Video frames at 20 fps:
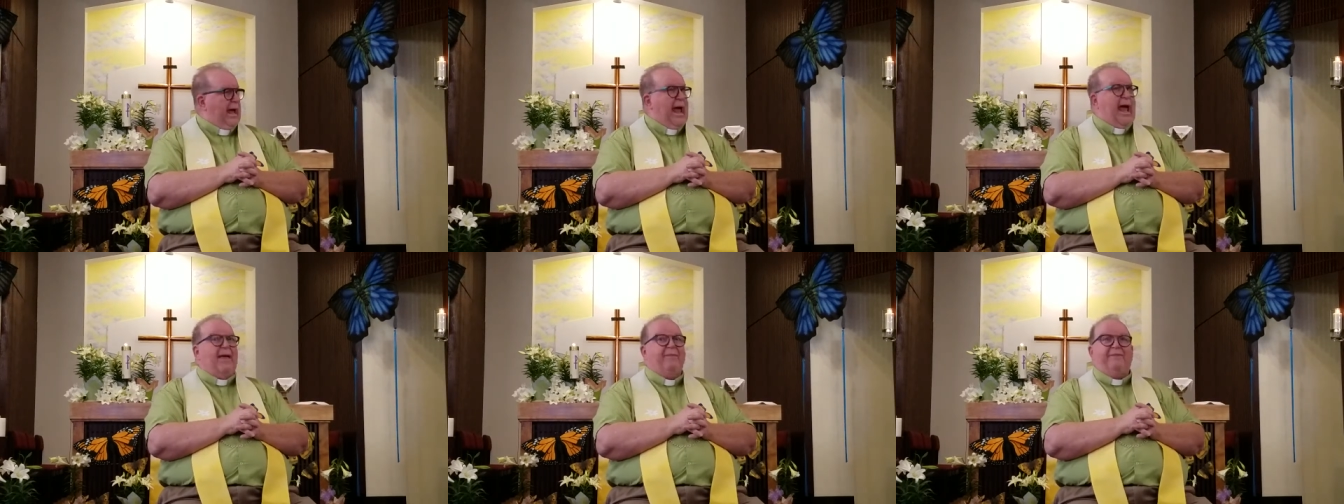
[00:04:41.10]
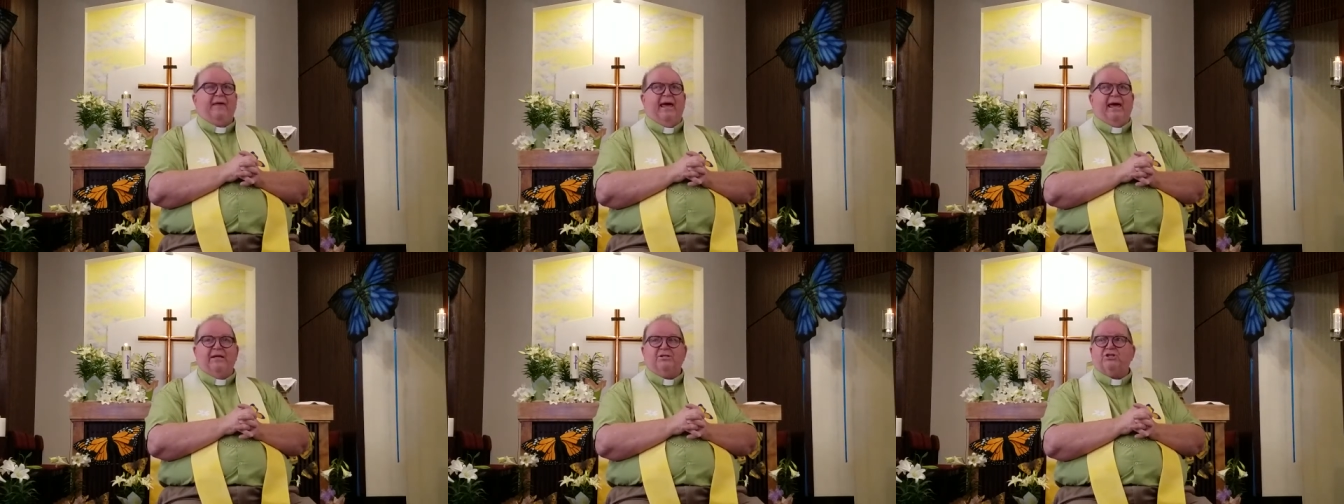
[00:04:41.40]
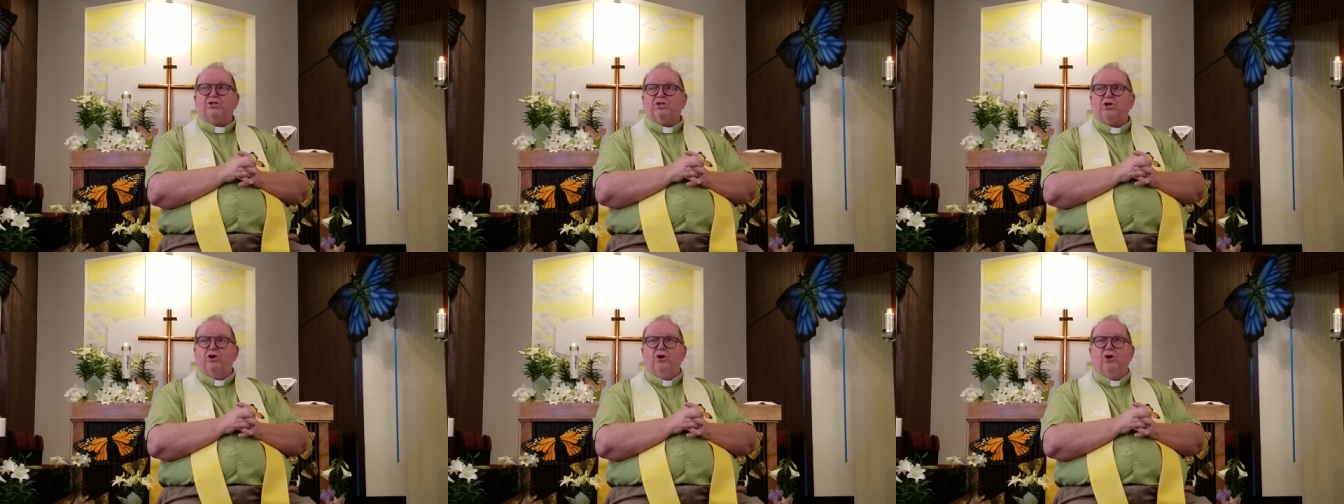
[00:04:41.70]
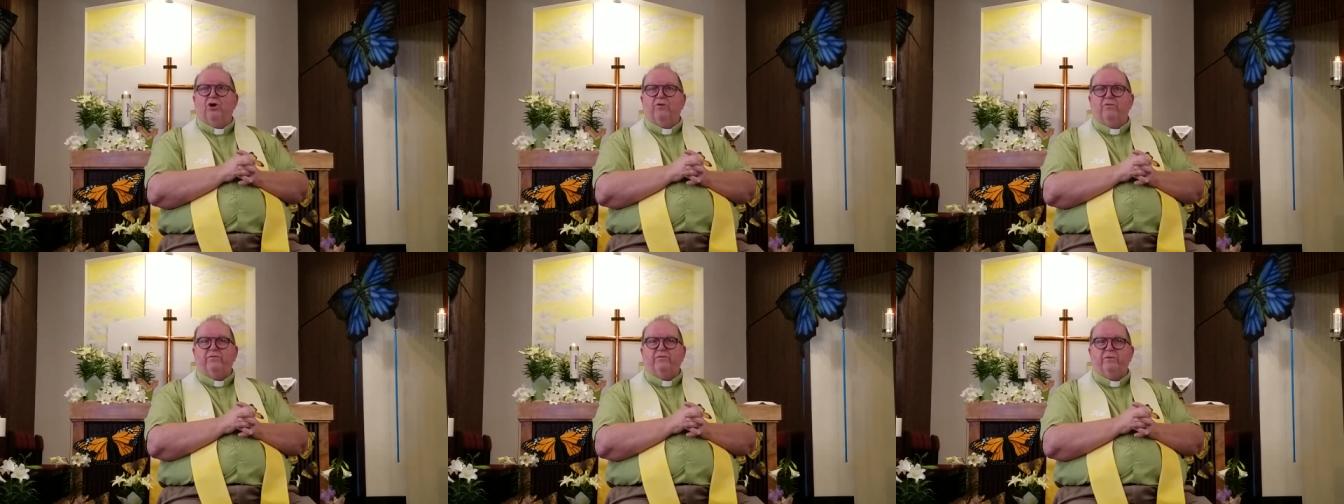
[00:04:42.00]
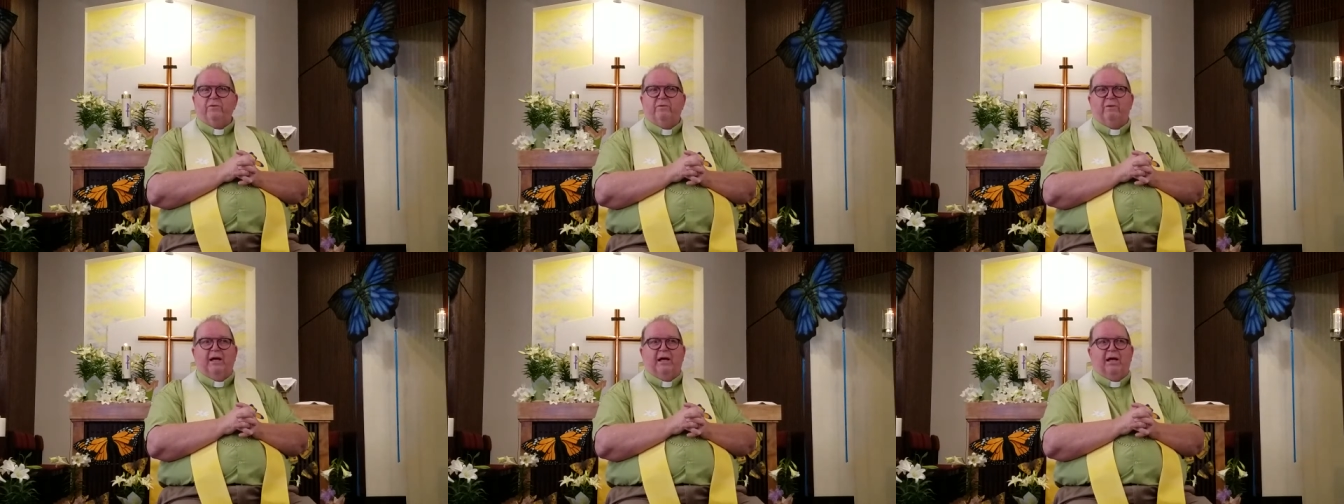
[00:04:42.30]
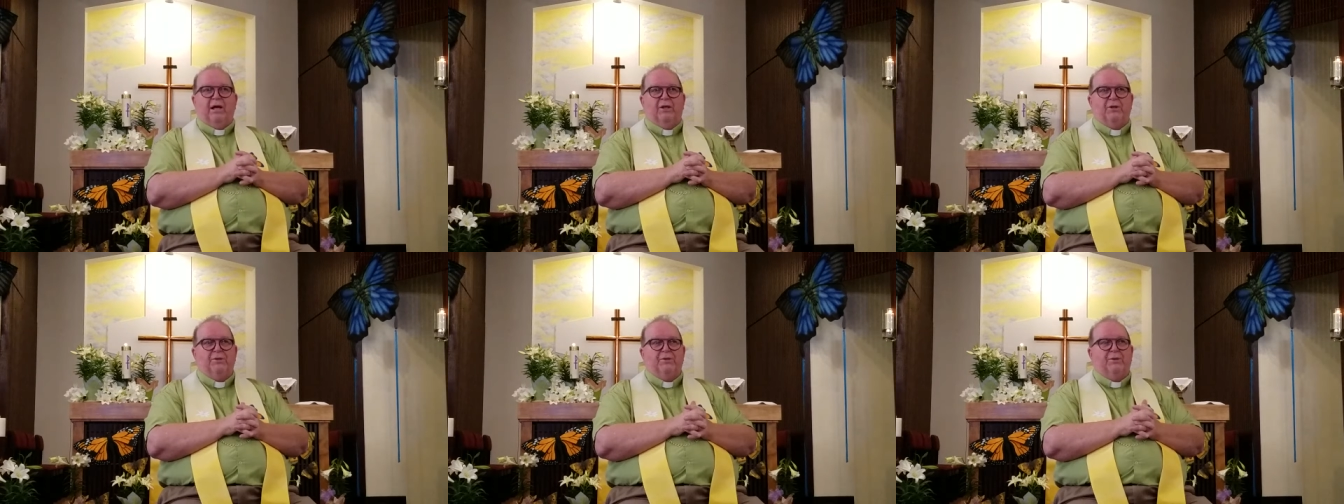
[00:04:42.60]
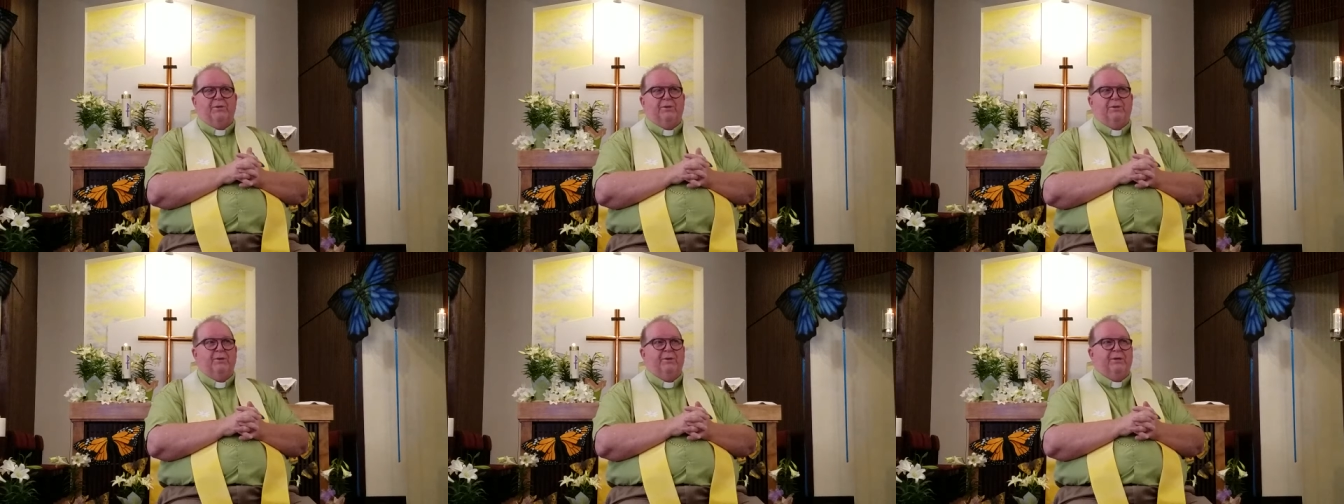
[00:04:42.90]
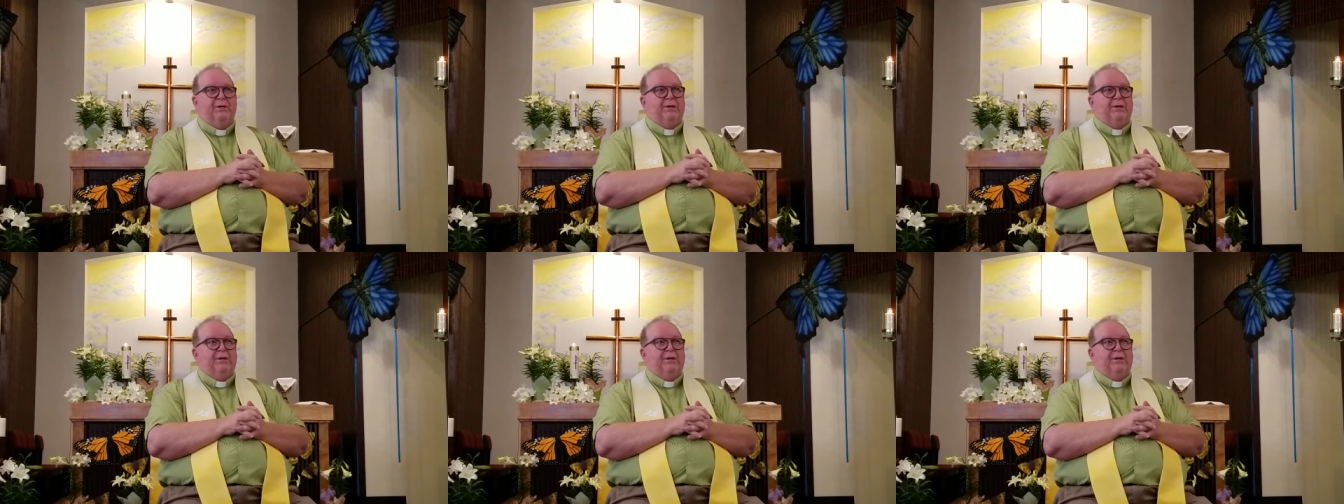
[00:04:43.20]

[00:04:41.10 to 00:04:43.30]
And they served, well,